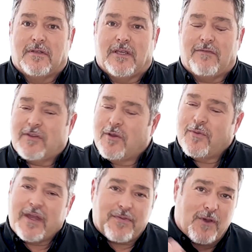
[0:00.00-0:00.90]
Even though
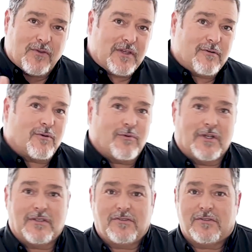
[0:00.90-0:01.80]
they thought they were
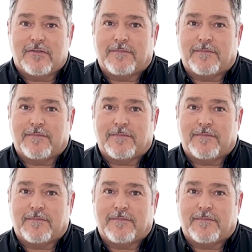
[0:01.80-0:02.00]
rich,